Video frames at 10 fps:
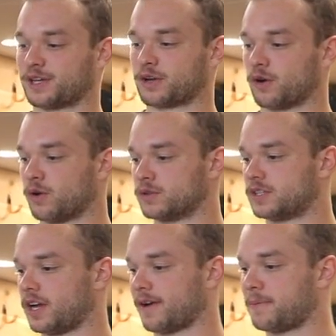are the gold
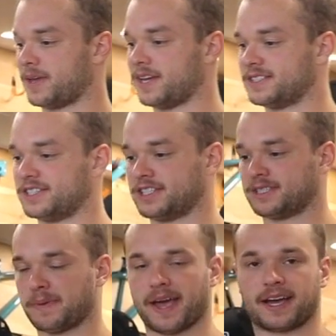TRP
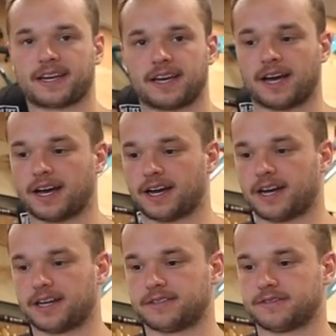G-Spec
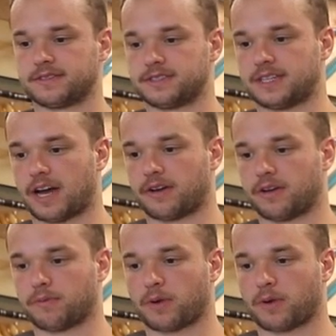downhill